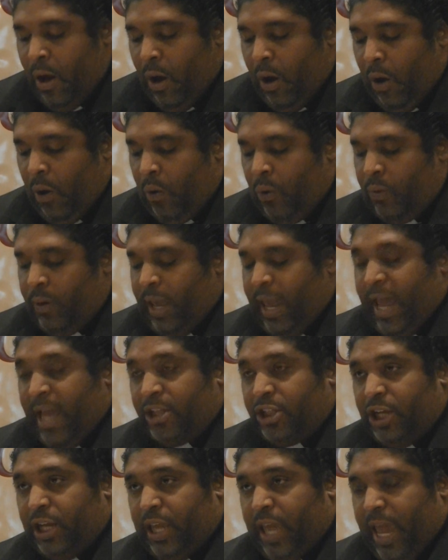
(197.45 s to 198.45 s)
on
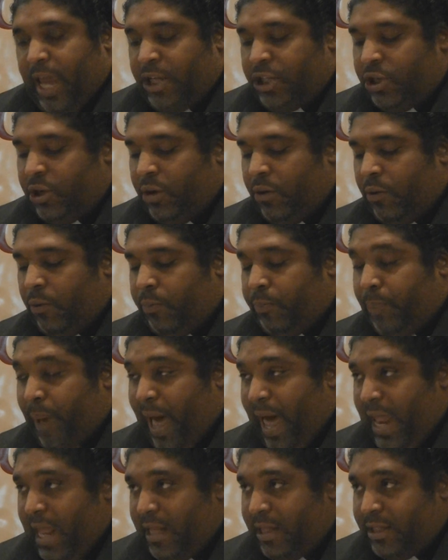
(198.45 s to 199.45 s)
educational
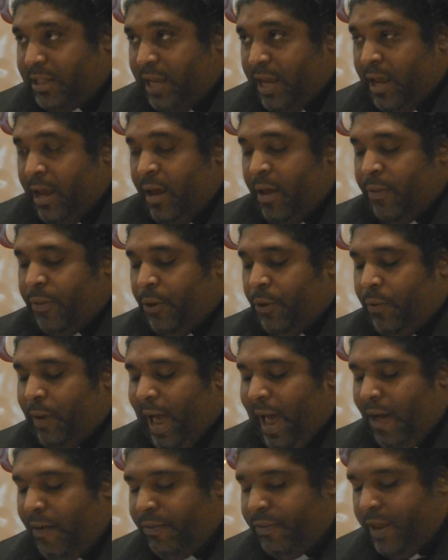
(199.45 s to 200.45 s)
policy
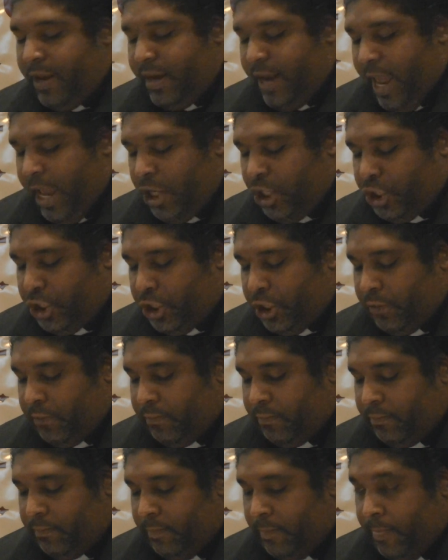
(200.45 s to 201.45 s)
throughout the nation.